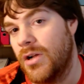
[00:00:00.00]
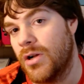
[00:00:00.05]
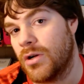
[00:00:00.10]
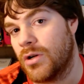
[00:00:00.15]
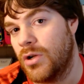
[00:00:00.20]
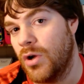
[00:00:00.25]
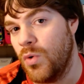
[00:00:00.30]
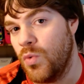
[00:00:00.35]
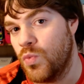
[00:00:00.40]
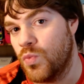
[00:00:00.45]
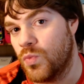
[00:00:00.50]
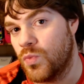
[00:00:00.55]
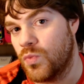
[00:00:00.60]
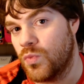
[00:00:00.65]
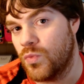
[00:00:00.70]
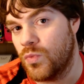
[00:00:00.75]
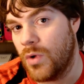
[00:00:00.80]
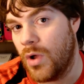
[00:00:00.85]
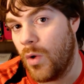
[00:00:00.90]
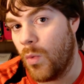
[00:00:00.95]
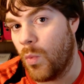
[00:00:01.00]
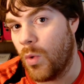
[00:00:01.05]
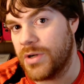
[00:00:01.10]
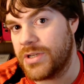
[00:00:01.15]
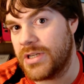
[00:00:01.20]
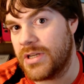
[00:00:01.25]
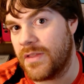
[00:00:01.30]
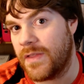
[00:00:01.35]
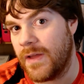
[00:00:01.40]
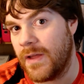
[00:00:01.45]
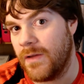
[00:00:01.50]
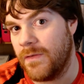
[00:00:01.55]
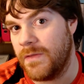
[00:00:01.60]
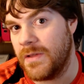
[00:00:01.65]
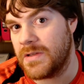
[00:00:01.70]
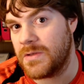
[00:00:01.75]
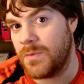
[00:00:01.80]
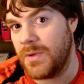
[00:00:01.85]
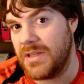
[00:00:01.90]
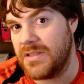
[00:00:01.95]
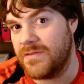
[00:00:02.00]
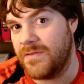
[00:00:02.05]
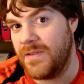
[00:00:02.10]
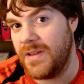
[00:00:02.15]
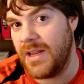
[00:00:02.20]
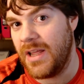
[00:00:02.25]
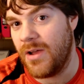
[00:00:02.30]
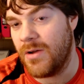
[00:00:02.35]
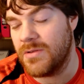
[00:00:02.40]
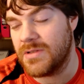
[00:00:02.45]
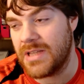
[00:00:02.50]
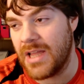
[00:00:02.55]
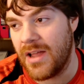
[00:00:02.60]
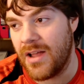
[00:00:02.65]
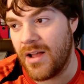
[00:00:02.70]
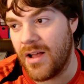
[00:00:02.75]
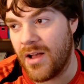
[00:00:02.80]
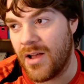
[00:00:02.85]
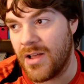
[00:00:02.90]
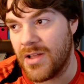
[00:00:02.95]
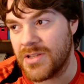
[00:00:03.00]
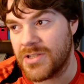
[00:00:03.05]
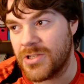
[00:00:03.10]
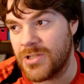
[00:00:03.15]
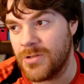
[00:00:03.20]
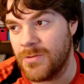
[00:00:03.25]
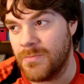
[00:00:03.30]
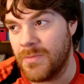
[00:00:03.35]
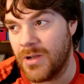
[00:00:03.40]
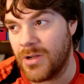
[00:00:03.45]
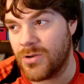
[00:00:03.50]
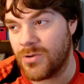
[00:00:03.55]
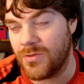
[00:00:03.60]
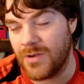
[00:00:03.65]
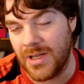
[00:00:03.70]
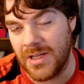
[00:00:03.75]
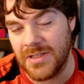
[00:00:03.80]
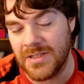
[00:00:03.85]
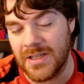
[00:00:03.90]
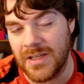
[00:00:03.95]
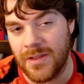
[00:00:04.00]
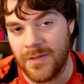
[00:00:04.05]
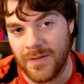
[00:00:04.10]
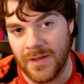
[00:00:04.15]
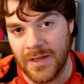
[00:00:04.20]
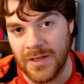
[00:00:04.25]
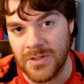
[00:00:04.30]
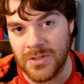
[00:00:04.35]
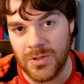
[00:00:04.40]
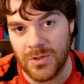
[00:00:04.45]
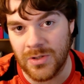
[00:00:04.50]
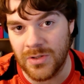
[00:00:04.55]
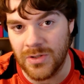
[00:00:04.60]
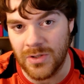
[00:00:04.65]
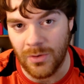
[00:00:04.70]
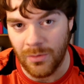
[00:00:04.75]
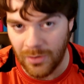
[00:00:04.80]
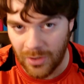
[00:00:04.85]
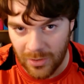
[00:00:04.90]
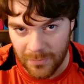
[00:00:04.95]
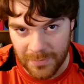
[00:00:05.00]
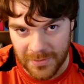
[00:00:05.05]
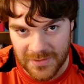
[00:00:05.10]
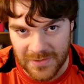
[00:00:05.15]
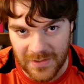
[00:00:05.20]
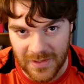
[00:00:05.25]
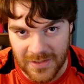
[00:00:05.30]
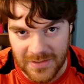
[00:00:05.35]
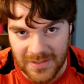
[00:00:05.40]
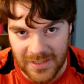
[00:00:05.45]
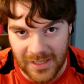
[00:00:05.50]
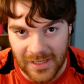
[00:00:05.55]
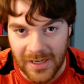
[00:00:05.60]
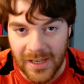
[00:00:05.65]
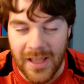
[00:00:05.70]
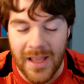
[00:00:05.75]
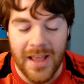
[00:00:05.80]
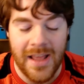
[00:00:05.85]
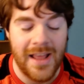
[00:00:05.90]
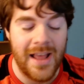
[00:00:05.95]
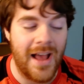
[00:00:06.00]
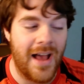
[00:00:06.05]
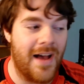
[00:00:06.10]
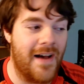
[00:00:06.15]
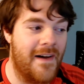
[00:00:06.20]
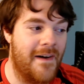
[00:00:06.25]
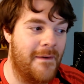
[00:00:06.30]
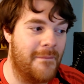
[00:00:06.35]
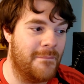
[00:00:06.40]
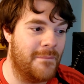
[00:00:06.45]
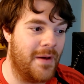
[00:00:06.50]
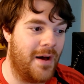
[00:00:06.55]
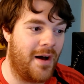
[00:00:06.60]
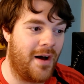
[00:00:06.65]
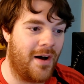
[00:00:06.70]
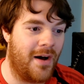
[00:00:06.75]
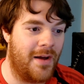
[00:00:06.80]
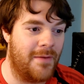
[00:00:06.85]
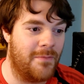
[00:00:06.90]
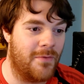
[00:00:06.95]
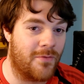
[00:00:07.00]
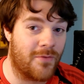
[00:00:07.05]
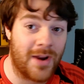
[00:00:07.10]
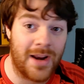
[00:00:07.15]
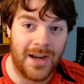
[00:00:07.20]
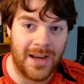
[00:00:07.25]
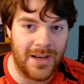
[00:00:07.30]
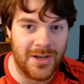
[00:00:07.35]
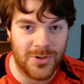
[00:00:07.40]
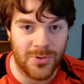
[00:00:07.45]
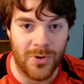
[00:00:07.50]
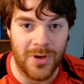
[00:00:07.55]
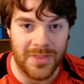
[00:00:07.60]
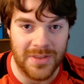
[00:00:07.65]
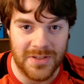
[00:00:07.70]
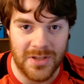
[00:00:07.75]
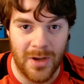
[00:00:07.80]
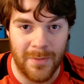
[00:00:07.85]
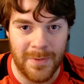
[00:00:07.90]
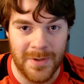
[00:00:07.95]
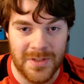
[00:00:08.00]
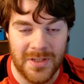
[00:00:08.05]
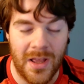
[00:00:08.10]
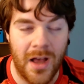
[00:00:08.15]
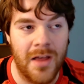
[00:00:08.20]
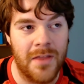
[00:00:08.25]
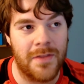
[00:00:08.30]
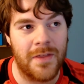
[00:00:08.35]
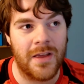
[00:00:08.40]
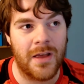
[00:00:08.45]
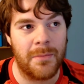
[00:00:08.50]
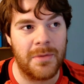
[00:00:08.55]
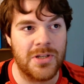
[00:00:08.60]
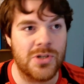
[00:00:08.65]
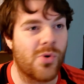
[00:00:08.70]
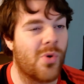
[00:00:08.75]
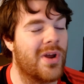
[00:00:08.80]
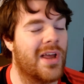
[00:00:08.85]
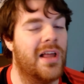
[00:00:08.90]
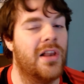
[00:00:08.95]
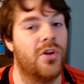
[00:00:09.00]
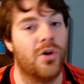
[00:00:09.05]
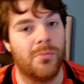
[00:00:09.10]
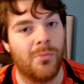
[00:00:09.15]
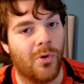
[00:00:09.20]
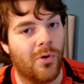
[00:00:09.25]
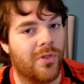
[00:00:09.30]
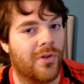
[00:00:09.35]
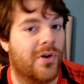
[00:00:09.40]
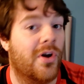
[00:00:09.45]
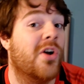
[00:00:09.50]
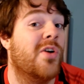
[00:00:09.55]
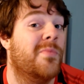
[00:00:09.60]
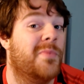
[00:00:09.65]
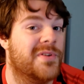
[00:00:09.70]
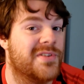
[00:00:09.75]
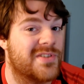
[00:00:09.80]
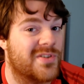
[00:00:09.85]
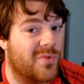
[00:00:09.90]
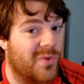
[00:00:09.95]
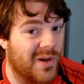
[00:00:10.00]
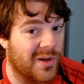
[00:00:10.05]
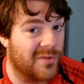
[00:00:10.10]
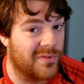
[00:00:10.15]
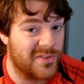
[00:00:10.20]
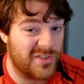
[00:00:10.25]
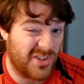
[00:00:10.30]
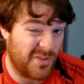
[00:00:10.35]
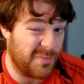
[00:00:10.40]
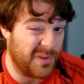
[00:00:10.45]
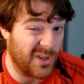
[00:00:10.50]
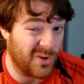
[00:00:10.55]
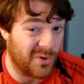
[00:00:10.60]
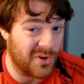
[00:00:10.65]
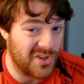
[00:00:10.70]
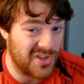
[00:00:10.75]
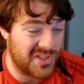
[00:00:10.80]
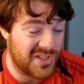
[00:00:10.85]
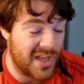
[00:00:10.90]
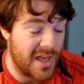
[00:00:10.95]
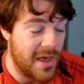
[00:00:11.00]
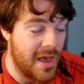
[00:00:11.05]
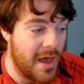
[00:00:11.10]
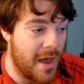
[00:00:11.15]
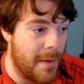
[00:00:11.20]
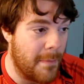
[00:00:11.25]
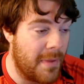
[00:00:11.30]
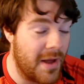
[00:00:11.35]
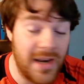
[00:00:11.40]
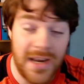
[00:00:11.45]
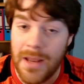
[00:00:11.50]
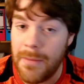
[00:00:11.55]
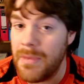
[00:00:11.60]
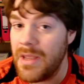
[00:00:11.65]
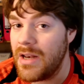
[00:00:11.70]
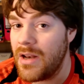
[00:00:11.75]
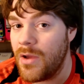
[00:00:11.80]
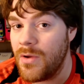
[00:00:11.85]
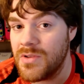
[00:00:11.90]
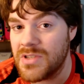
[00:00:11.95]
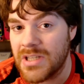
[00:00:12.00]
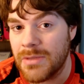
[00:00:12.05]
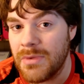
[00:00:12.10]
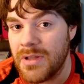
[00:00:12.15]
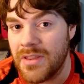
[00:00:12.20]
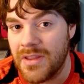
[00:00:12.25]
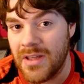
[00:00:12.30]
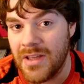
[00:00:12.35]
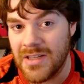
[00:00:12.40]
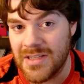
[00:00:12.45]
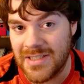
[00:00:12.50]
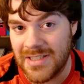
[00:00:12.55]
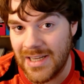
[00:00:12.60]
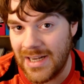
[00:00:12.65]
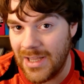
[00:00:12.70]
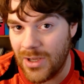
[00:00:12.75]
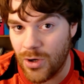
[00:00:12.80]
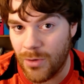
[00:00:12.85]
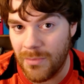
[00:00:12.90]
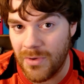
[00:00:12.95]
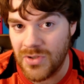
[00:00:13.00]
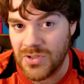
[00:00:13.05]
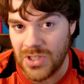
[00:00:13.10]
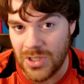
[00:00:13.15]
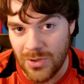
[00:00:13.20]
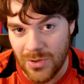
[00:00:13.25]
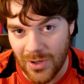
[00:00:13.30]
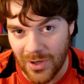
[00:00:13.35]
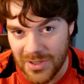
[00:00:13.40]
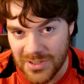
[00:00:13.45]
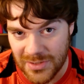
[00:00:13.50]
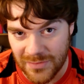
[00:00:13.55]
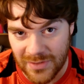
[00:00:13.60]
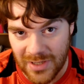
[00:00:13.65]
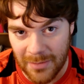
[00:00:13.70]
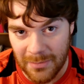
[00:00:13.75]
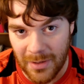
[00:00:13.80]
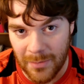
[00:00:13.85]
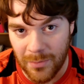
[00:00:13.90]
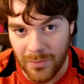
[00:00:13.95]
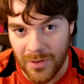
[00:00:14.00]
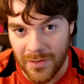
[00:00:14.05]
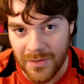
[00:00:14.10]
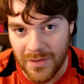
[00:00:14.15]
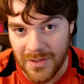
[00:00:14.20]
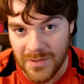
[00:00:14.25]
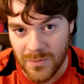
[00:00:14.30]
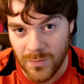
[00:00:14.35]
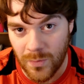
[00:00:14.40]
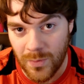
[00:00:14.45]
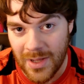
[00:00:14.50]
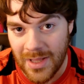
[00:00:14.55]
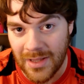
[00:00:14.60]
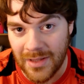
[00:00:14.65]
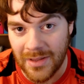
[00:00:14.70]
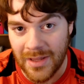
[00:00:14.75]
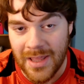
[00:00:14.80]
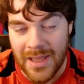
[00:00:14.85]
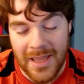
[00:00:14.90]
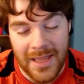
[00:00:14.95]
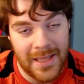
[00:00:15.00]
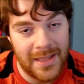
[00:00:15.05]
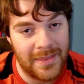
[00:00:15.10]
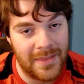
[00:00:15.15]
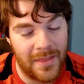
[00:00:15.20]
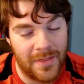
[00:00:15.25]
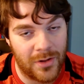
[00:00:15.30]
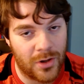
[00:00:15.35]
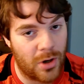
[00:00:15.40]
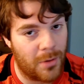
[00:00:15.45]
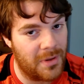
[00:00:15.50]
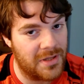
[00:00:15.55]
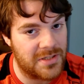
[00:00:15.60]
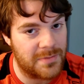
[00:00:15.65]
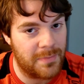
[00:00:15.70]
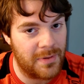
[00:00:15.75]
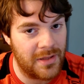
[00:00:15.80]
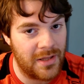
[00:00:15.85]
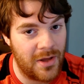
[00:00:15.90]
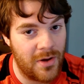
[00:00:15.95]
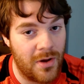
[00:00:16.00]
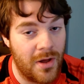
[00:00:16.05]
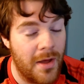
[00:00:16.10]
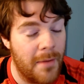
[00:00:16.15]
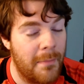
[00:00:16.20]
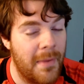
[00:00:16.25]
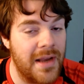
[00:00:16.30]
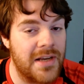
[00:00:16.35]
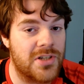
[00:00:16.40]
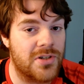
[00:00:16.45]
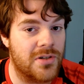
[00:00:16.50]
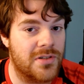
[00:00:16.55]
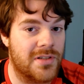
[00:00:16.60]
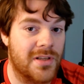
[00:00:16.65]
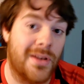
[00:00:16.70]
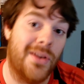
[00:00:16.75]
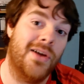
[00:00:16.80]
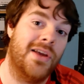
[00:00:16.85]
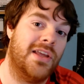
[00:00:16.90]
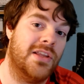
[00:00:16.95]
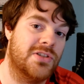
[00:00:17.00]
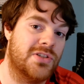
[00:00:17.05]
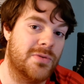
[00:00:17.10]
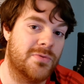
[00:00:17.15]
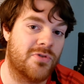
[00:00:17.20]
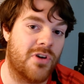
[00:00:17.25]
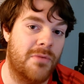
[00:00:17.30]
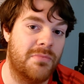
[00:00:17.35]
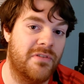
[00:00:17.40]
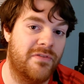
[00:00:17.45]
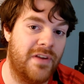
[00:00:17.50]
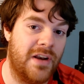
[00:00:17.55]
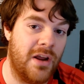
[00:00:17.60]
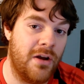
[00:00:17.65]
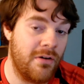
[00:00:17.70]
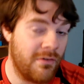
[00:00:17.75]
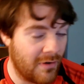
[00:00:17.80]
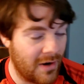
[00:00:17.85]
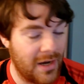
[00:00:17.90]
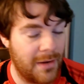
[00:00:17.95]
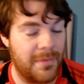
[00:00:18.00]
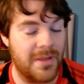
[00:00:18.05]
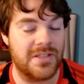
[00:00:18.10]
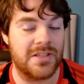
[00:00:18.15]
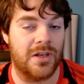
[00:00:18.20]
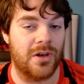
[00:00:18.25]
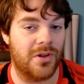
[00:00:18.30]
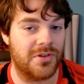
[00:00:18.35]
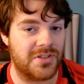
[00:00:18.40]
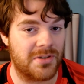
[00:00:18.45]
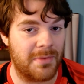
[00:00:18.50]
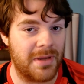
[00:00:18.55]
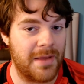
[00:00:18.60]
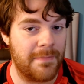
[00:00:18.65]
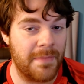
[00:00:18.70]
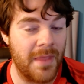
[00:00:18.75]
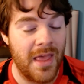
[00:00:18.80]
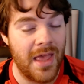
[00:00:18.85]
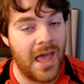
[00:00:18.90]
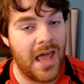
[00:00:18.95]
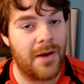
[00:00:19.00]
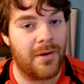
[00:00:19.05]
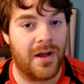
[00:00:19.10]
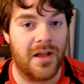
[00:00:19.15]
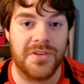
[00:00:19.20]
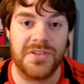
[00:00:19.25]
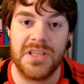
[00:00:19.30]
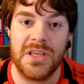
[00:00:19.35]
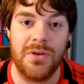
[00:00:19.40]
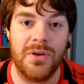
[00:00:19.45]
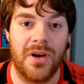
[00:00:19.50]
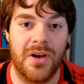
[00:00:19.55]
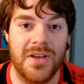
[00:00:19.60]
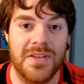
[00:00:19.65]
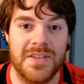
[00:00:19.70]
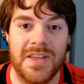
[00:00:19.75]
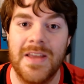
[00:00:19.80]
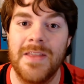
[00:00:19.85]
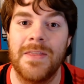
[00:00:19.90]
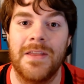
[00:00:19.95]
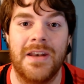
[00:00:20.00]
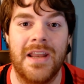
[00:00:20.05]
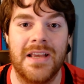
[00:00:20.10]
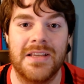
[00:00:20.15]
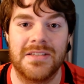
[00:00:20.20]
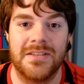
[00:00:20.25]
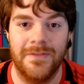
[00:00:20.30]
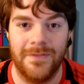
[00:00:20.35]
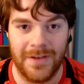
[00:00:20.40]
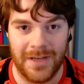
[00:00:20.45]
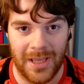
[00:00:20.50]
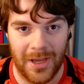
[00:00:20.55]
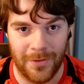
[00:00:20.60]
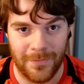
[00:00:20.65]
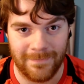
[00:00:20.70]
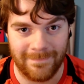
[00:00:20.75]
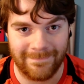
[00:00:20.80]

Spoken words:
Cool. What did you think of this week's videos? There are some crazy things you can do in Opus 13. I'm really enjoying this Opus. I think I'm enjoying it a lot more than Opus 12, to be honest. But let me know some of the silly combos that you guys have come up with as well in the comments below. Make sure to like and subscribe to the video. It really means a lot to me. Anyway, I'll see you guys in the next video.